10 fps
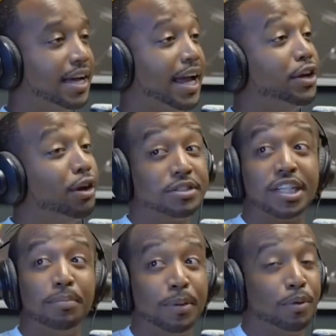And you know,
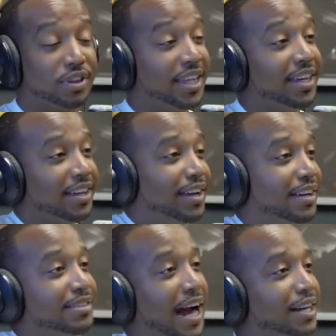some people think
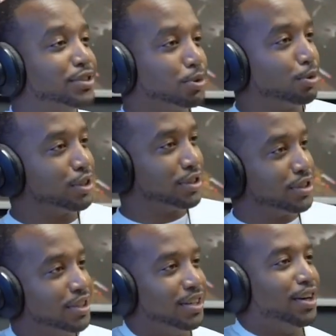
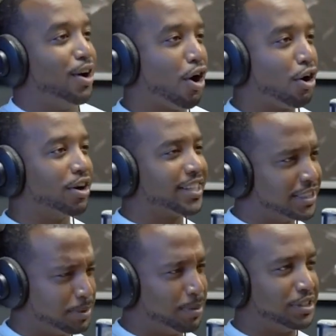dinosaurs are a
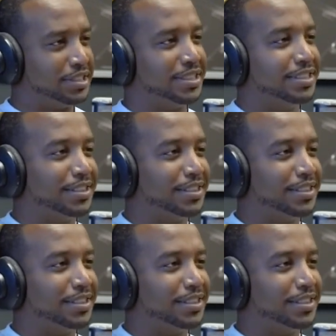conspiracy.